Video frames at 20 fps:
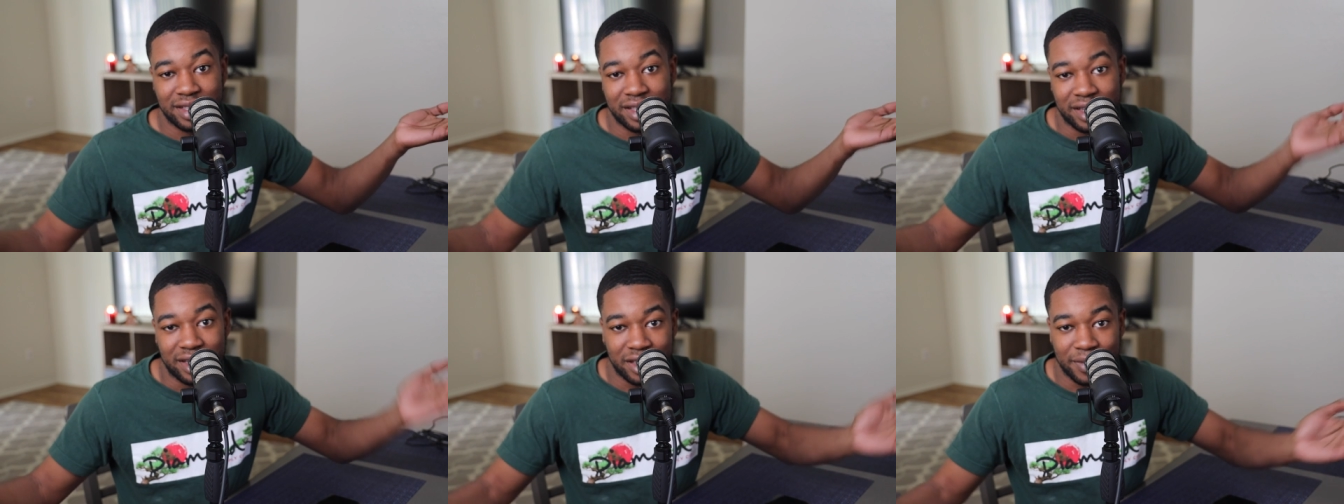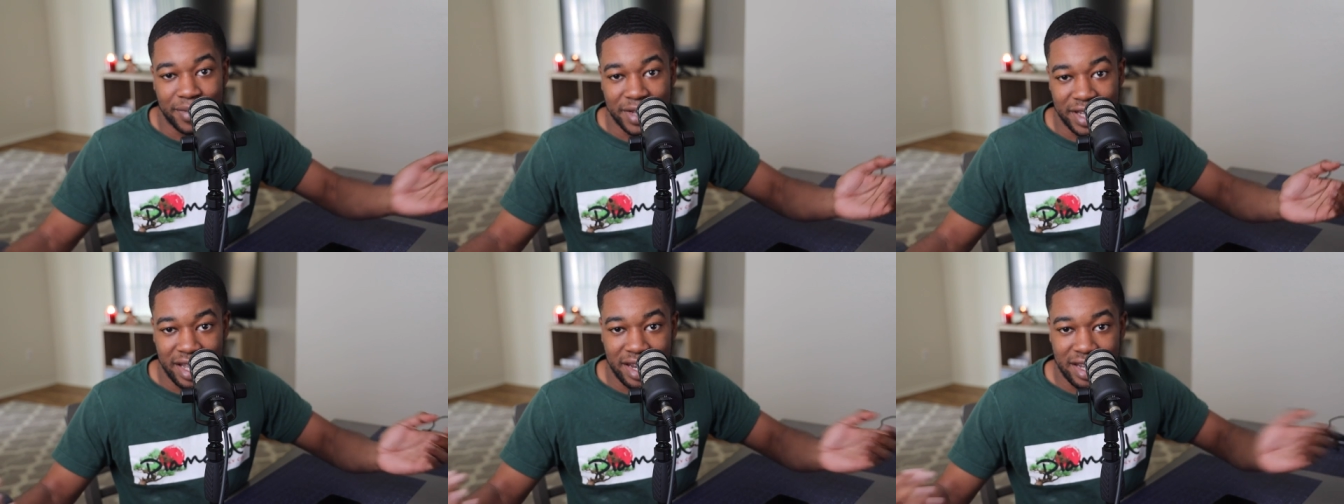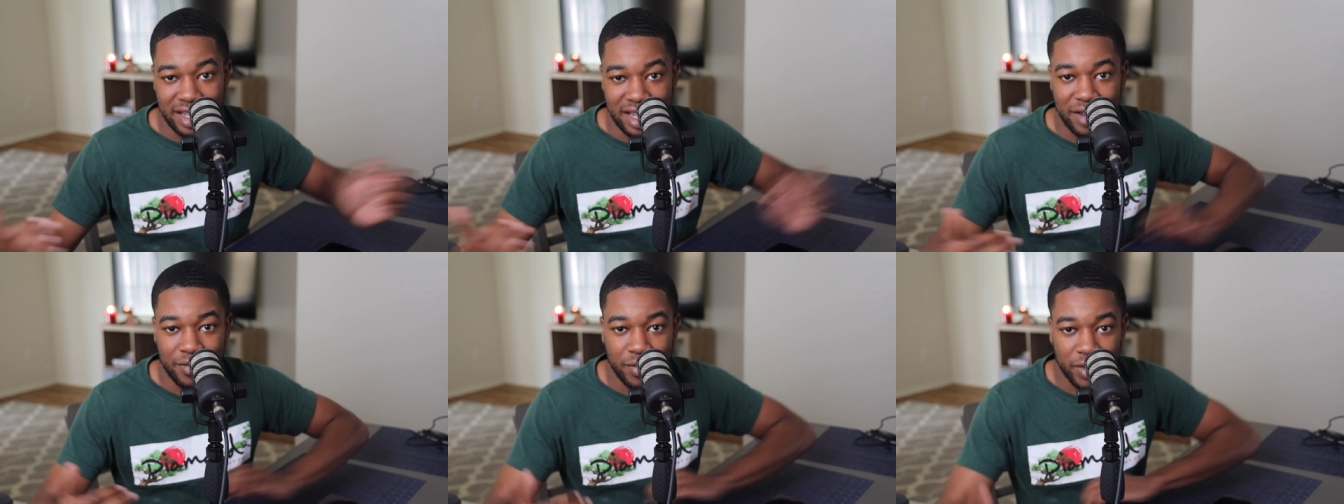the beginning,
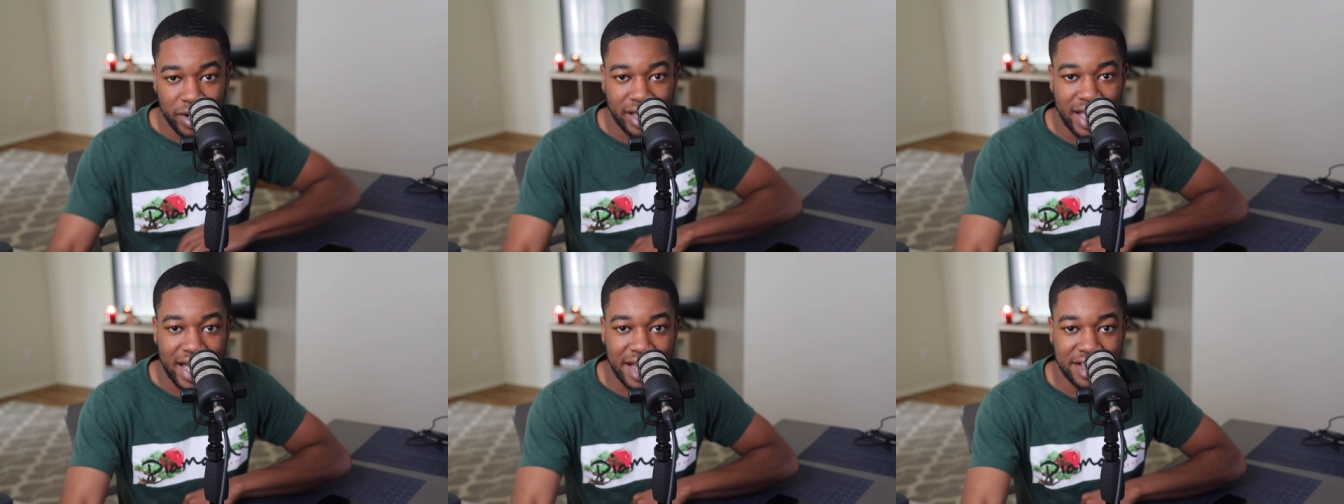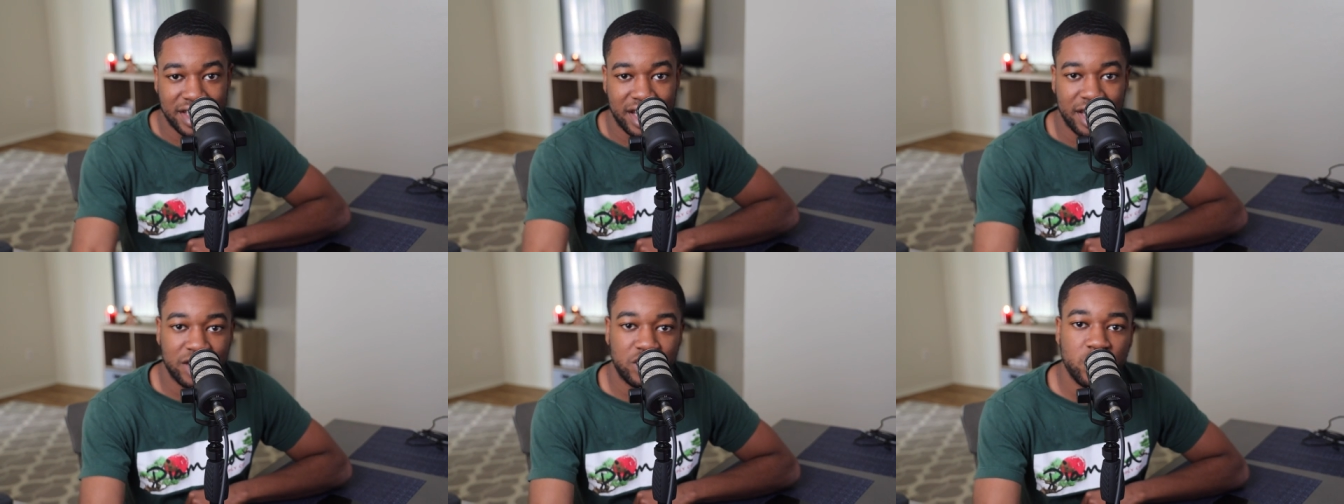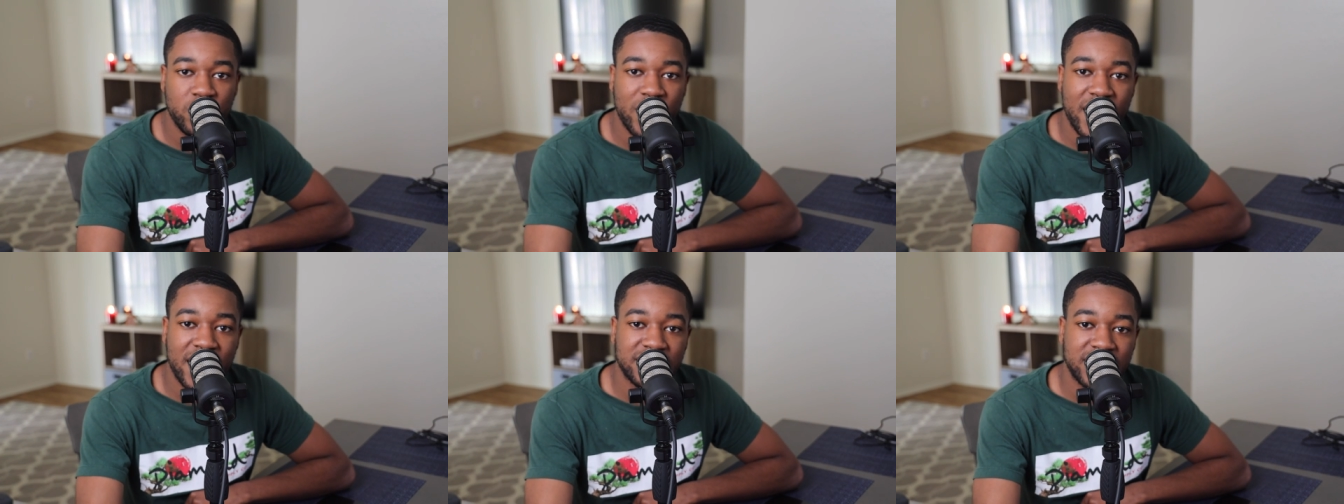and realizing that you
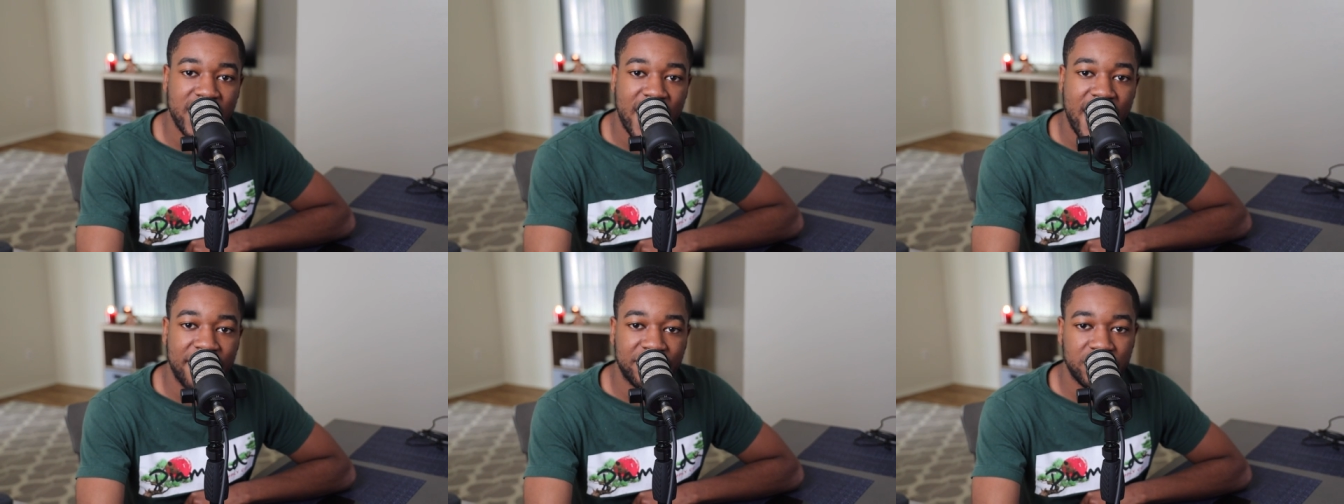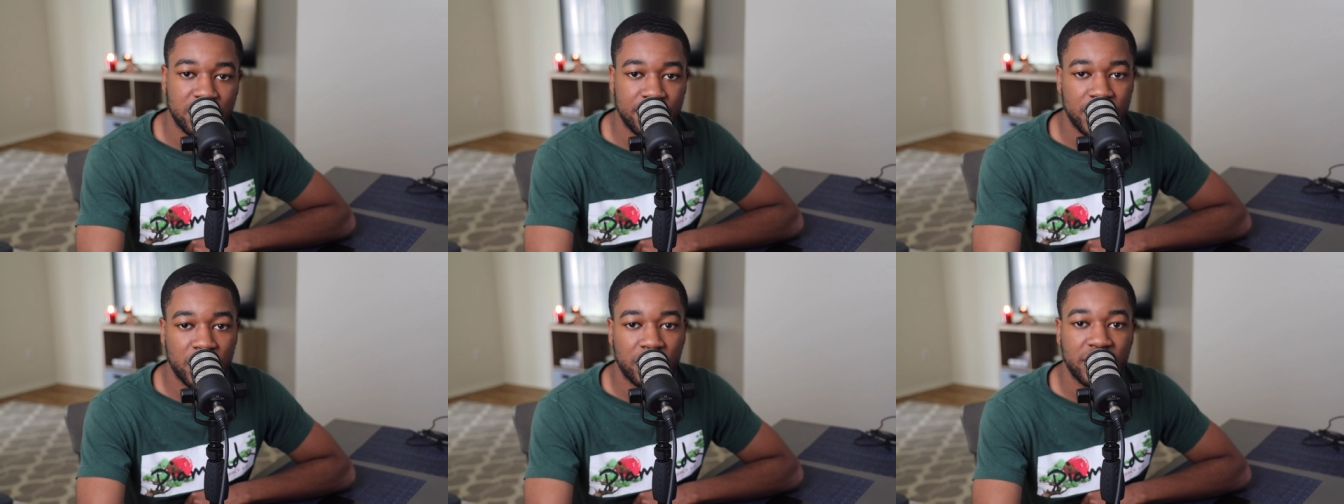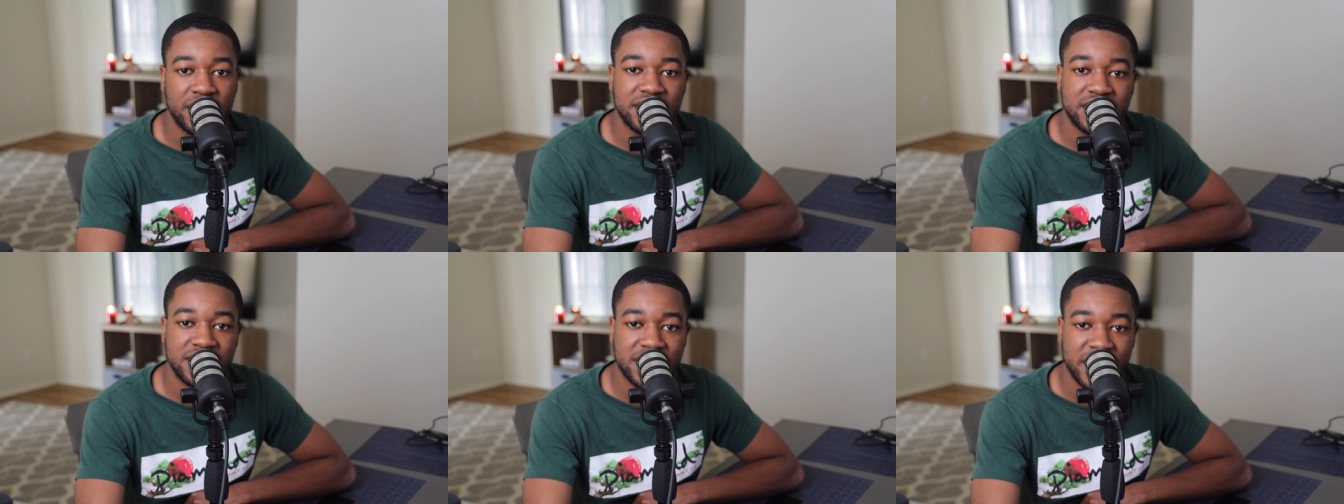guys have to be on the
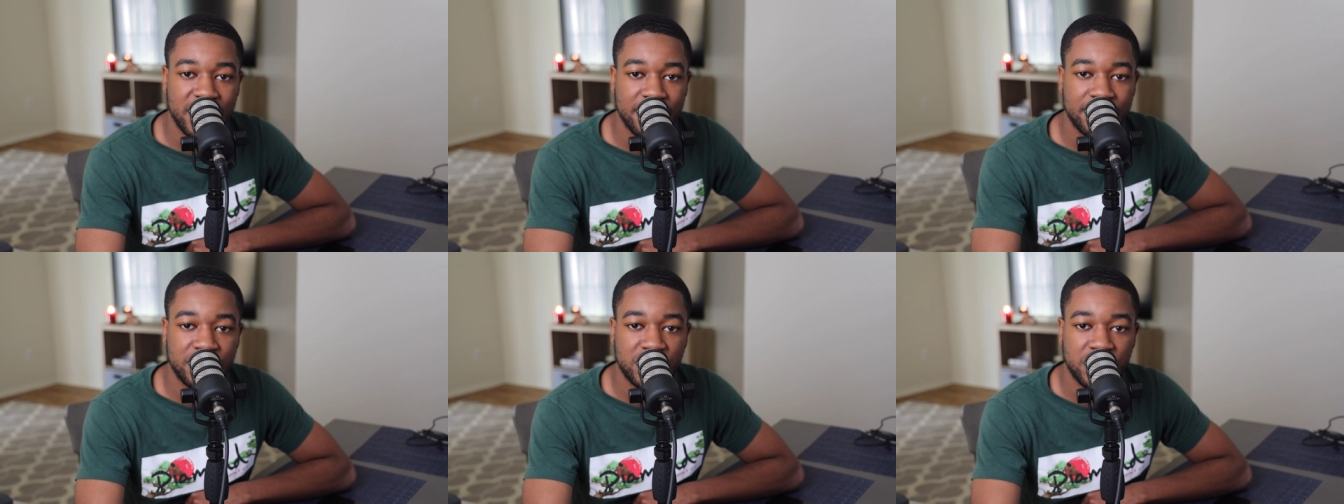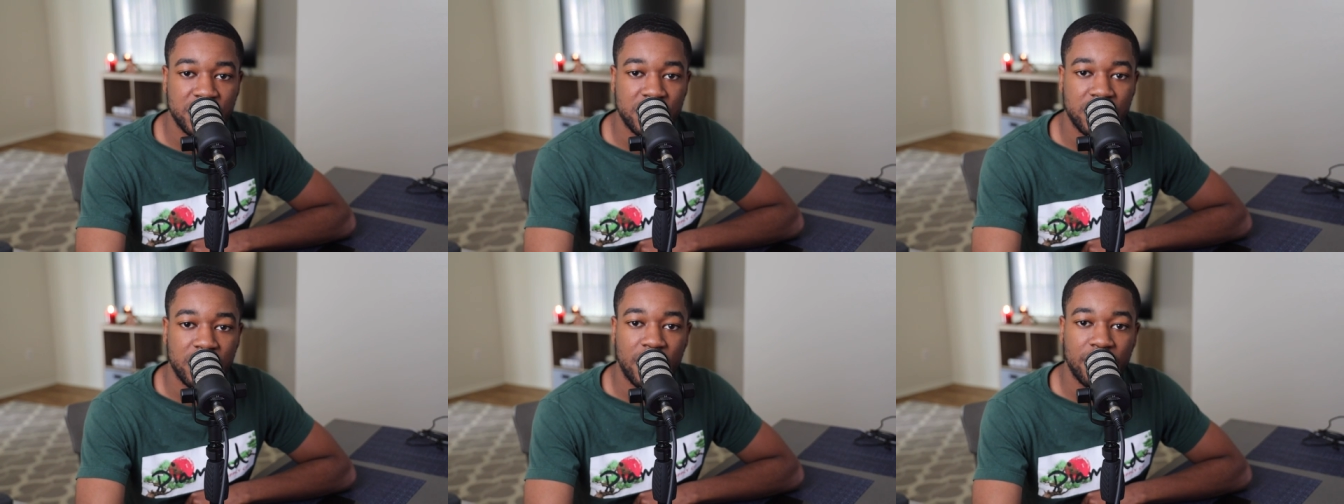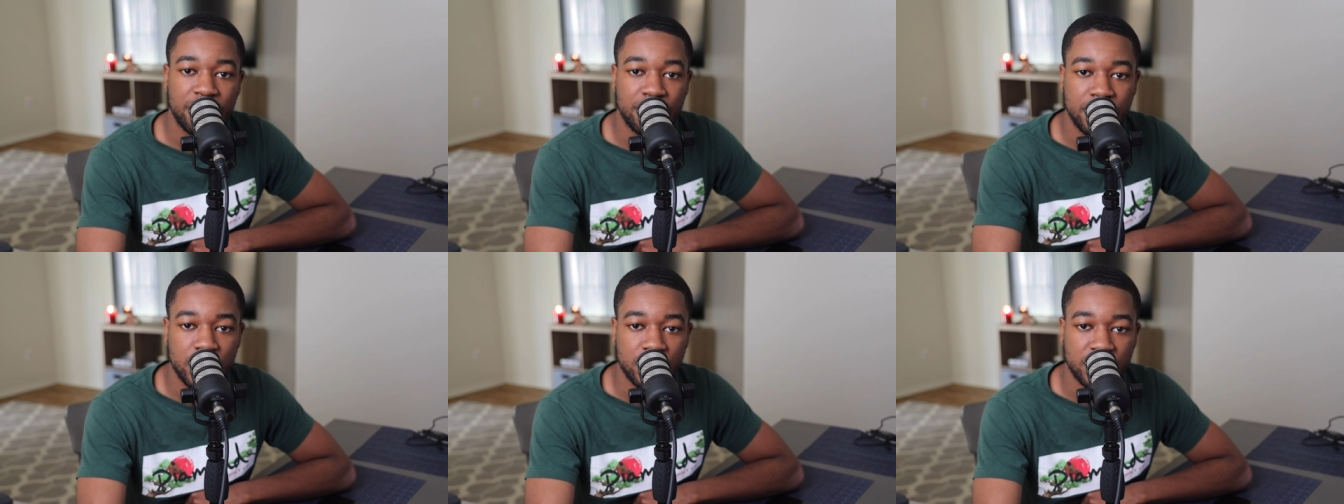same sheet of
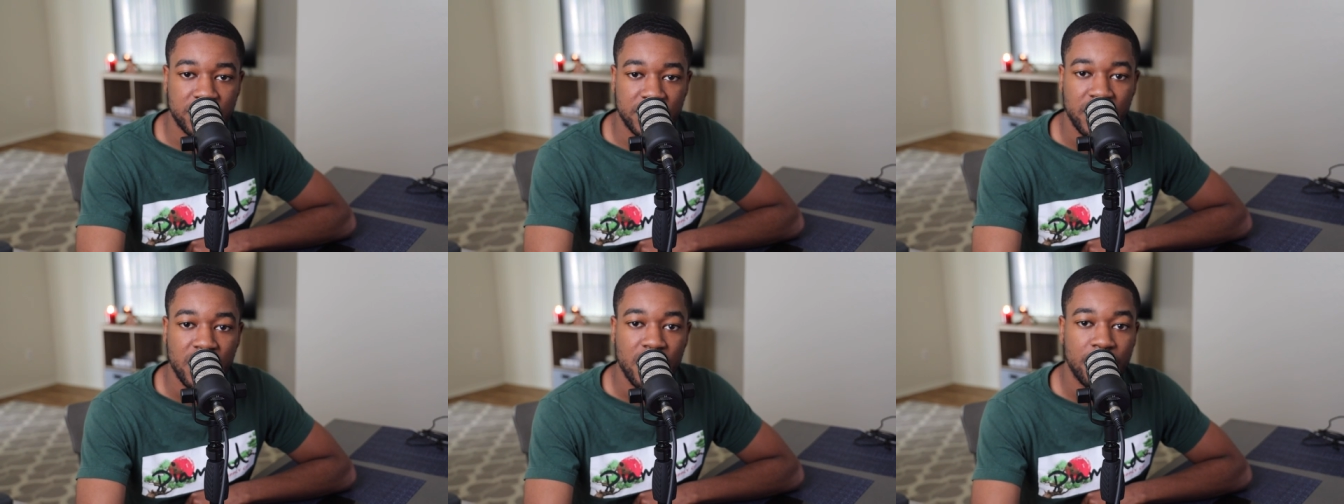music,